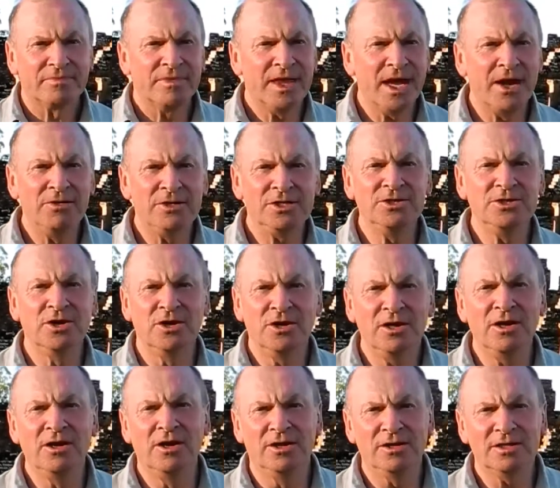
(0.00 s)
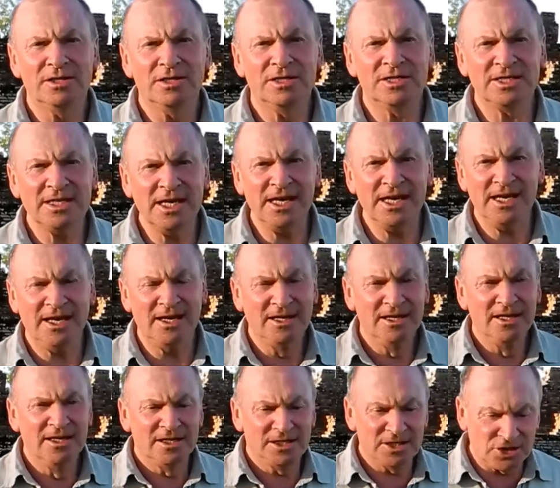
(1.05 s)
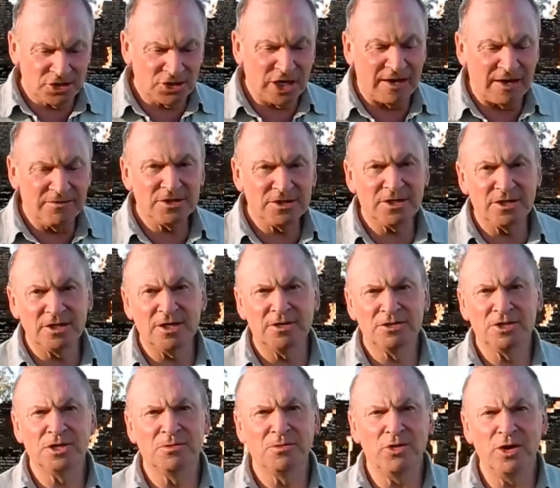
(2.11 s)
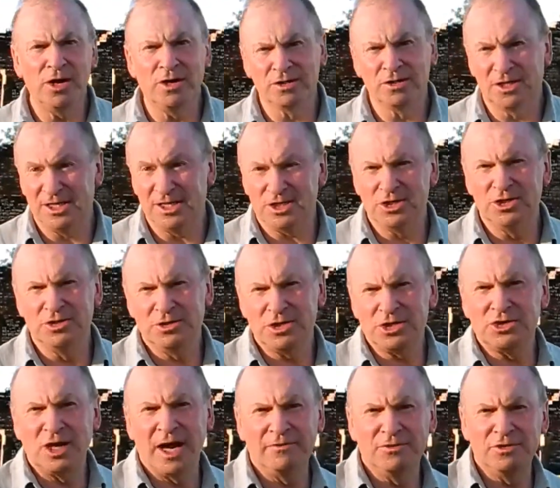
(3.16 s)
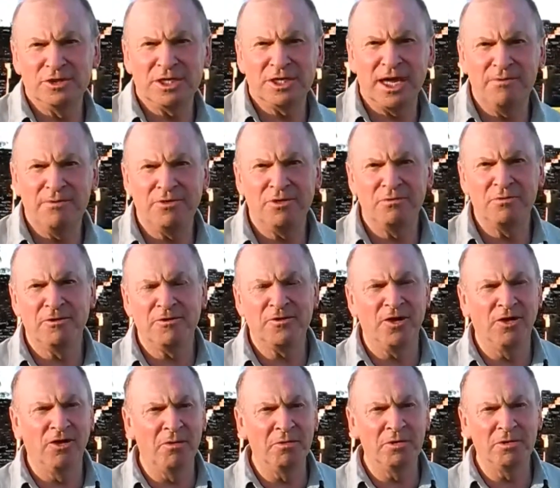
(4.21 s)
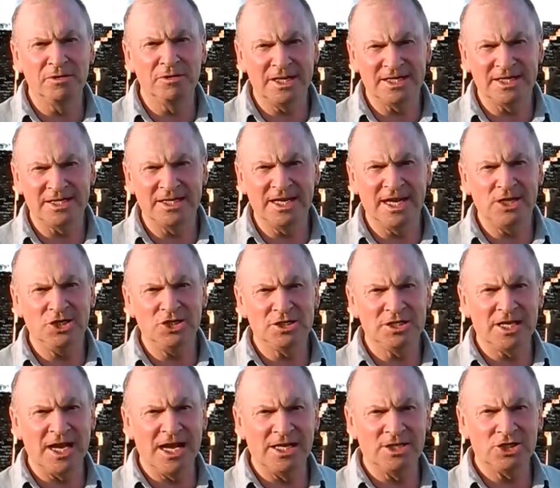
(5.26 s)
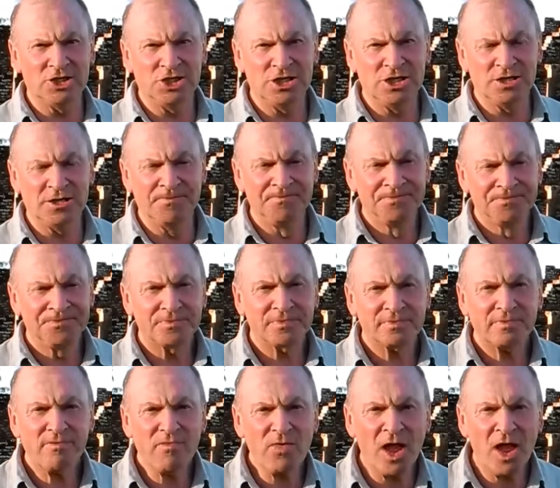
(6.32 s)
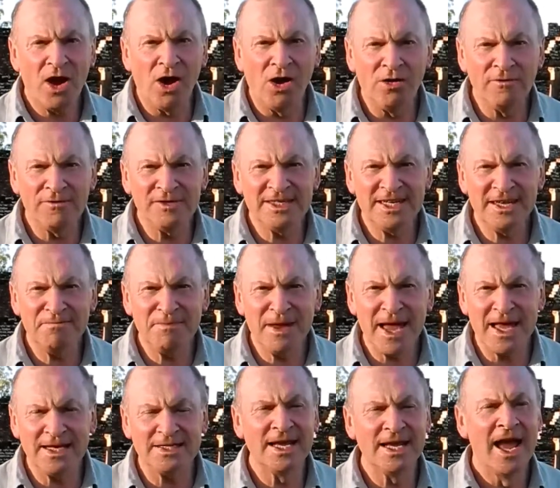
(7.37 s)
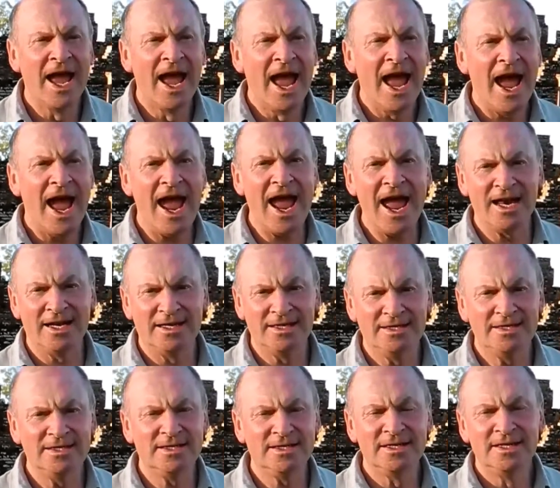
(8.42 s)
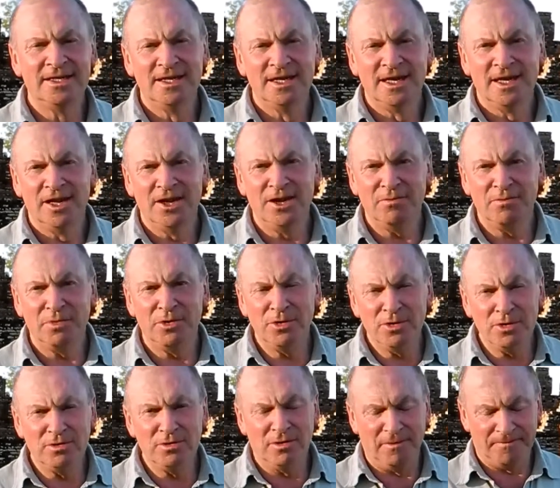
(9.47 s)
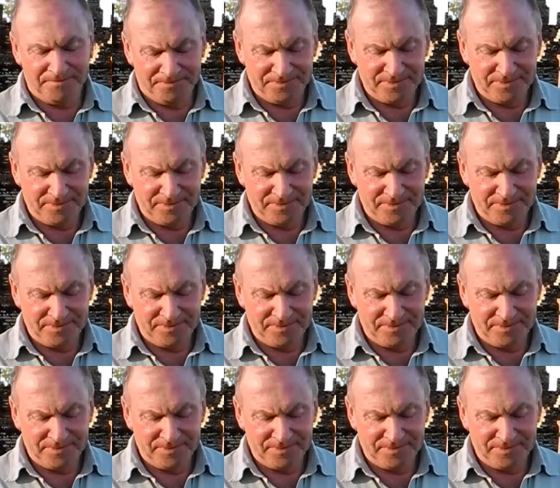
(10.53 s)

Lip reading: there is not a lot to see. So travelers are going to go somewhere else. Like Turner's travels came from the phenomenal destinations last year of Tibet and Nepal.